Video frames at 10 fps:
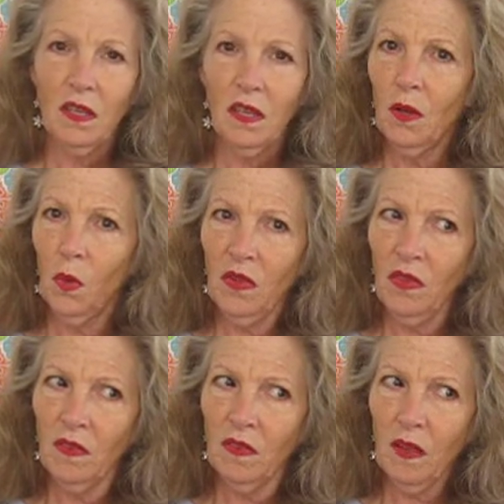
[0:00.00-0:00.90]
It
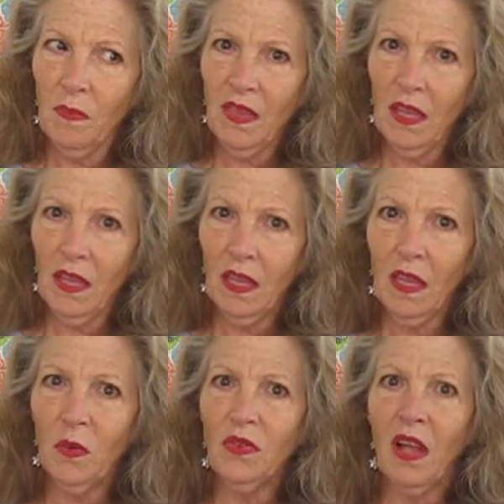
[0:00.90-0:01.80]
wasn't something, it
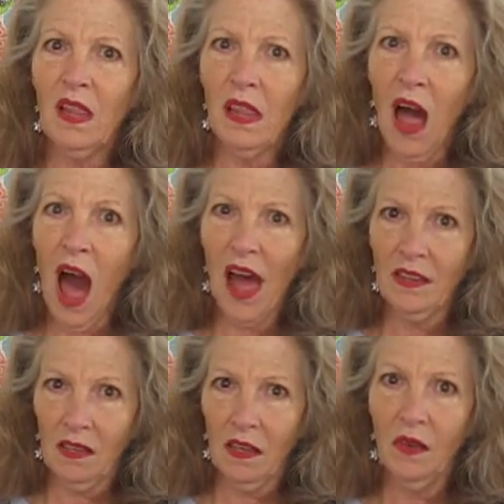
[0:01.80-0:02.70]
was a lot
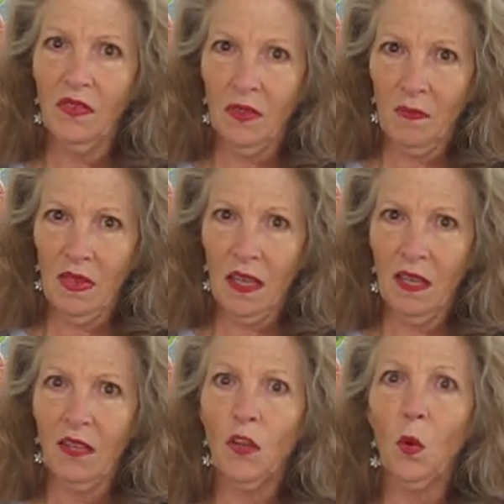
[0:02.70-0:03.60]
of
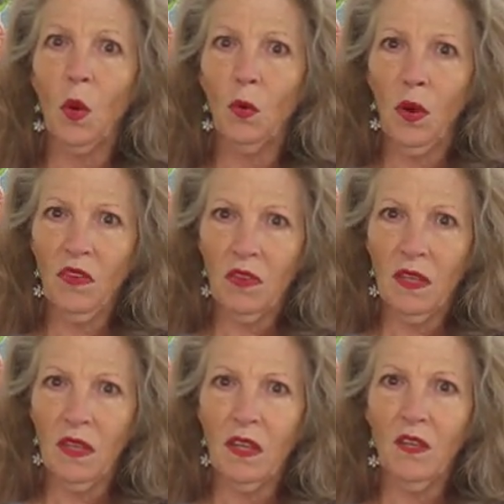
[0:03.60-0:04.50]
somethings that were
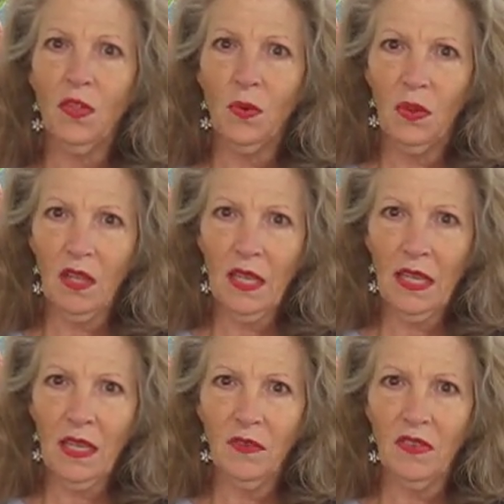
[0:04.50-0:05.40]
rustling through the
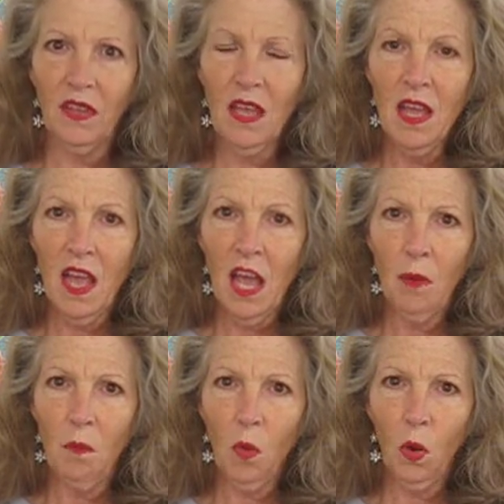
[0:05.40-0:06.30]
leaves,
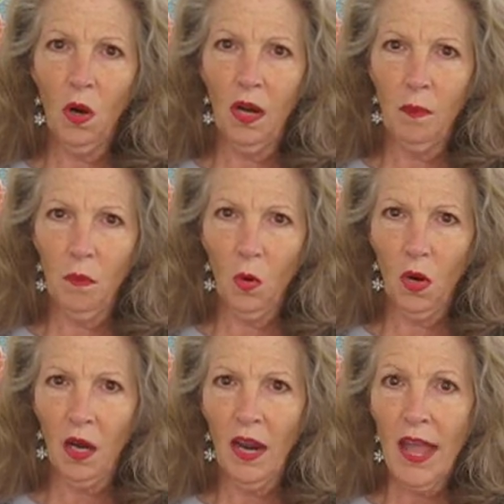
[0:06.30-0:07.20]
and more and more.